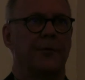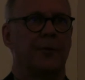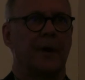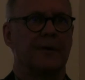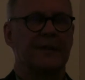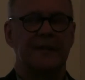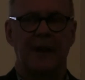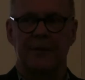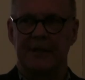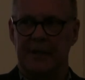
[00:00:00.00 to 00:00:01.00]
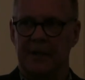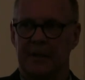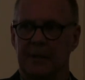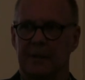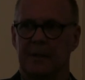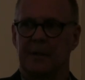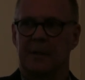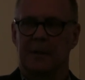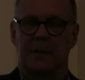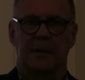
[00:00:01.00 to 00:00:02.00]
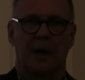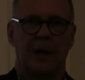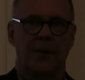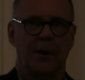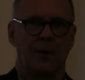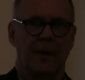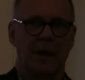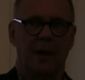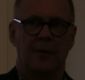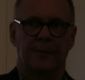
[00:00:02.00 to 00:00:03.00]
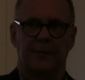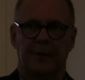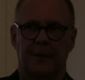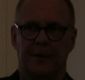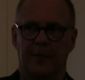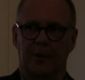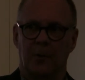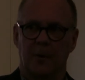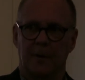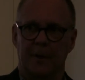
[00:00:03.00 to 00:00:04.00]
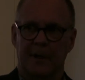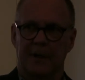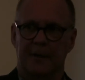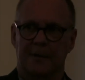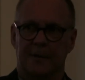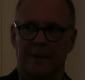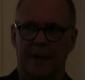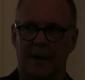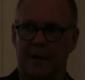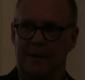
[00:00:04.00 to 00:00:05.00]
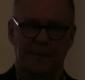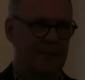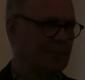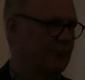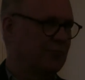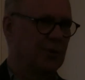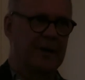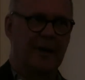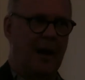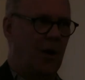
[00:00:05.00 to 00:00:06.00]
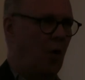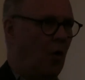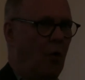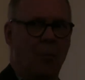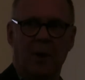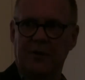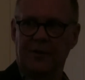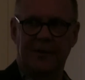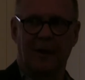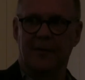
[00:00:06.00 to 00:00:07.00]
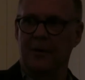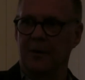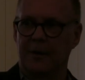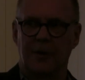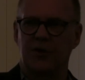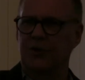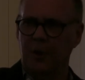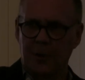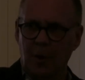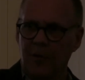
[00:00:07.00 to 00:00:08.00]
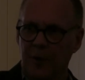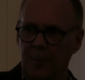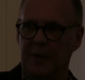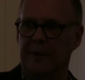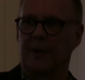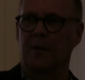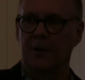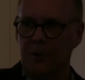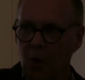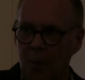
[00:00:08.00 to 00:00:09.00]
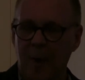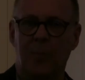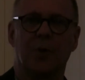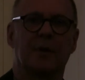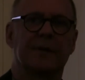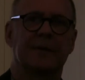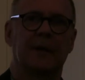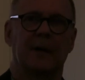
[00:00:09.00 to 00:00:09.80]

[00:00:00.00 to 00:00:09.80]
2017, I thought, okay, I'll give it a whirl again. And printed out a whole bunch of stuff. And looked, just started over completely. Looked at all my books.